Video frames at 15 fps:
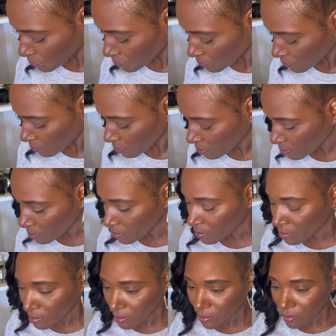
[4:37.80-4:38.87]

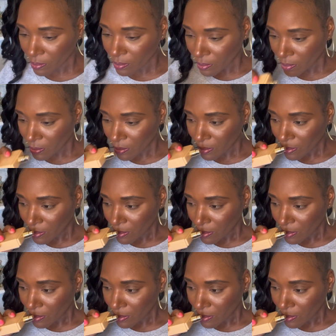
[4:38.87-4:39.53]
(no one is talking)